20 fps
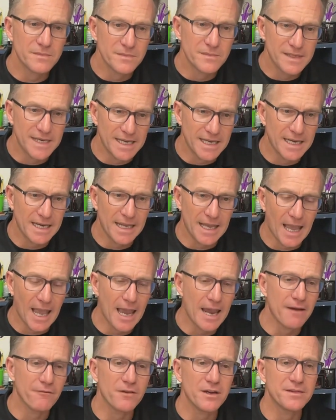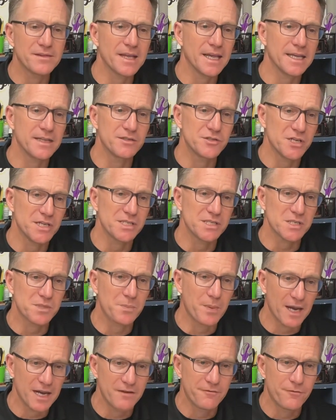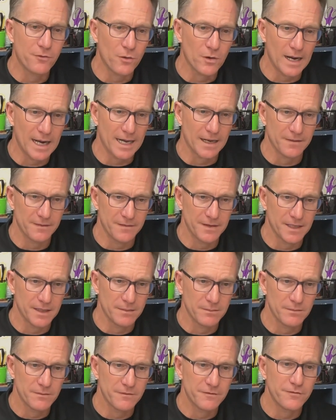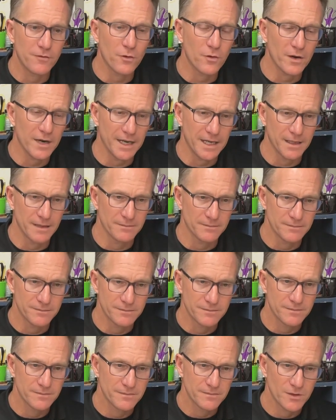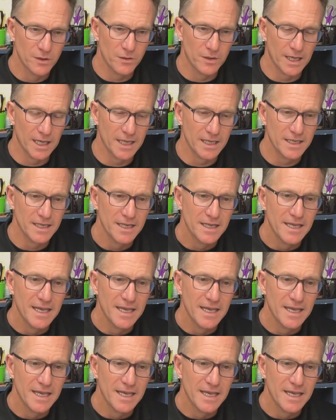getting everything Jesus paid for out of them for him, okay?